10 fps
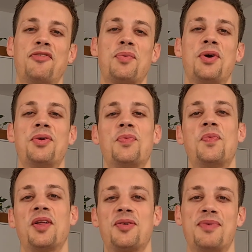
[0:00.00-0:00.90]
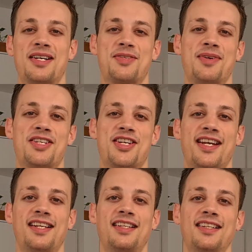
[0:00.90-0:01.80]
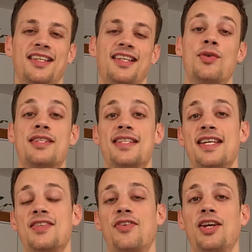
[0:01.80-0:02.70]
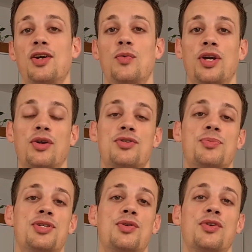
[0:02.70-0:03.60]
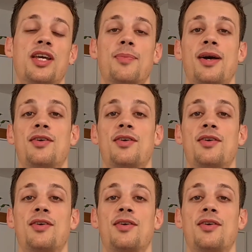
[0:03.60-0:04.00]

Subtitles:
Hey everyone, welcome back to my channel. So in today's video, we're going to be talking